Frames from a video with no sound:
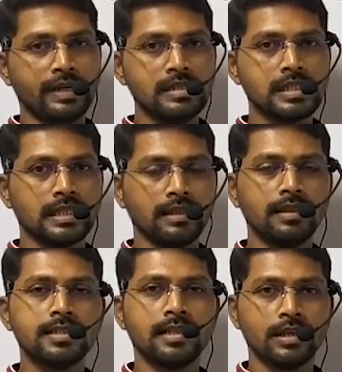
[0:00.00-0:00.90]
students, in
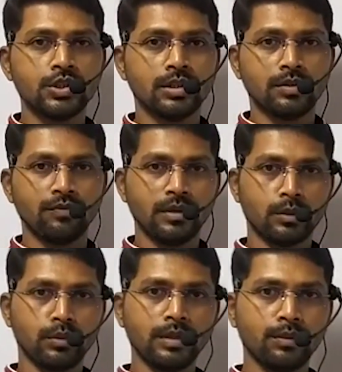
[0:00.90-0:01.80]
this lecture we are
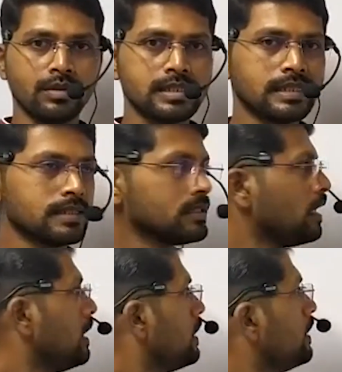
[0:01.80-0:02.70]
going to discuss
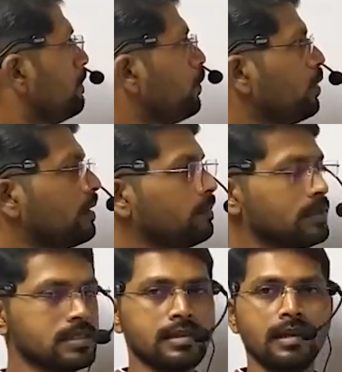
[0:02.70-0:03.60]
the
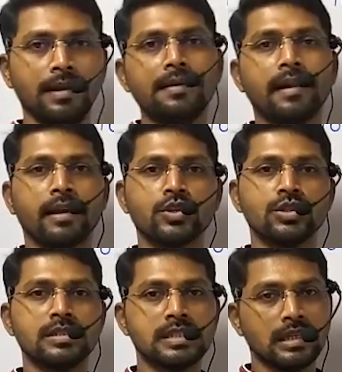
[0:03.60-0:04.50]
pollen-pistil
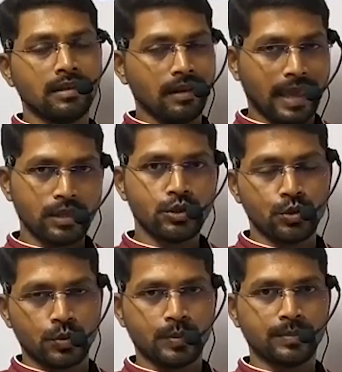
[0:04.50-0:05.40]
interaction seen in
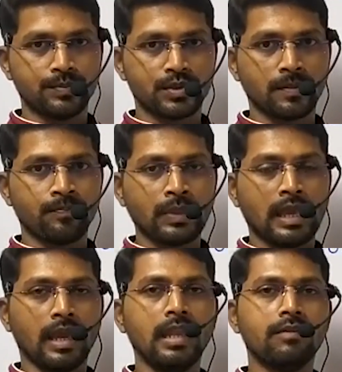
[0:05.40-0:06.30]
angiosperms.
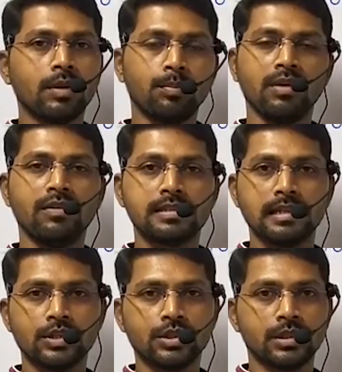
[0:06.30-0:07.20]
In our previous
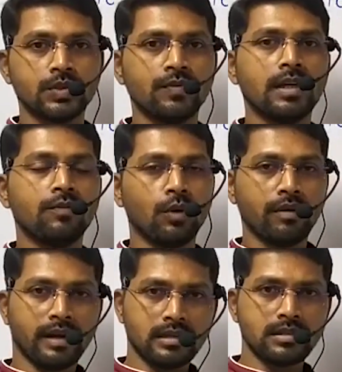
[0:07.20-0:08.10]
lectures we have
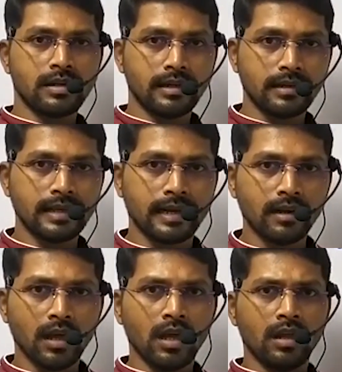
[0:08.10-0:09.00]
already studied
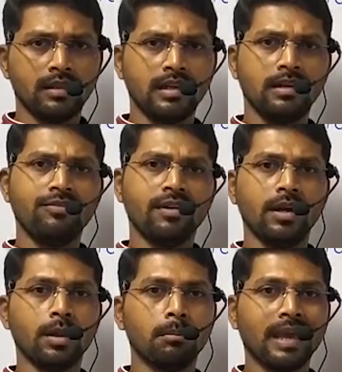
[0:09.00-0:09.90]
that the
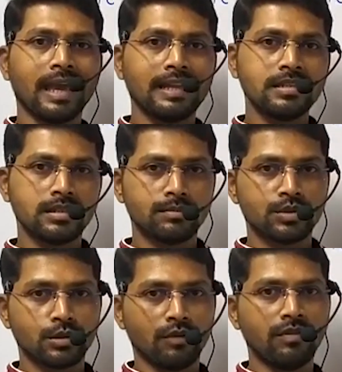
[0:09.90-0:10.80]
different
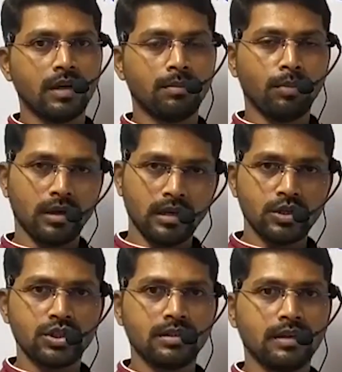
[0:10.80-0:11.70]
mechanisms of the
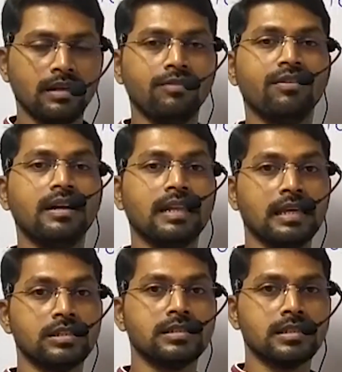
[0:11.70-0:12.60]
pollination, different
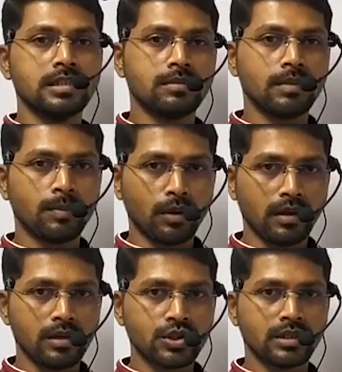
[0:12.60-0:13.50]
agencies of the
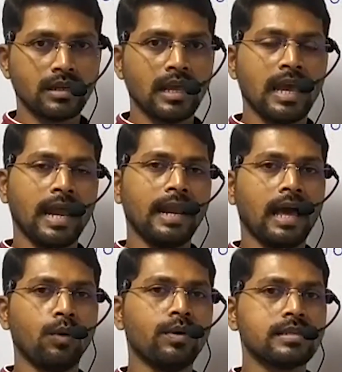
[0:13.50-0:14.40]
pollination, and
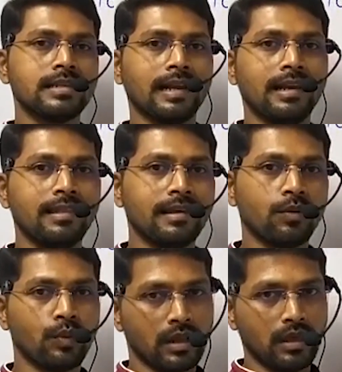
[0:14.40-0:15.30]
how exactly they
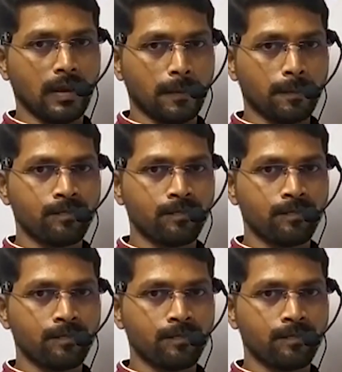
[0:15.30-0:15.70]
are working.